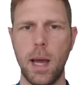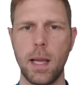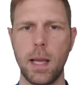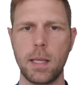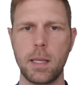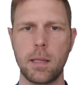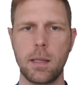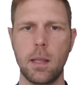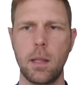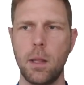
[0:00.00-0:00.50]

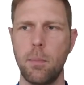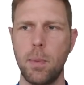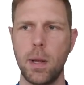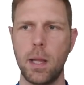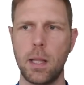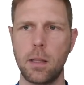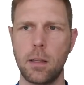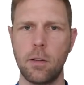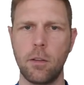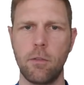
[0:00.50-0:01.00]
as the
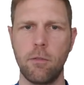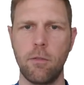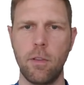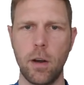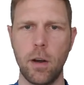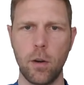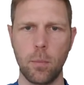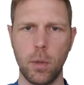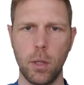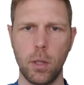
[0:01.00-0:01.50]
dependent
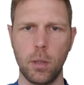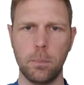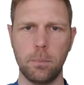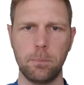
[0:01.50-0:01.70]
variable.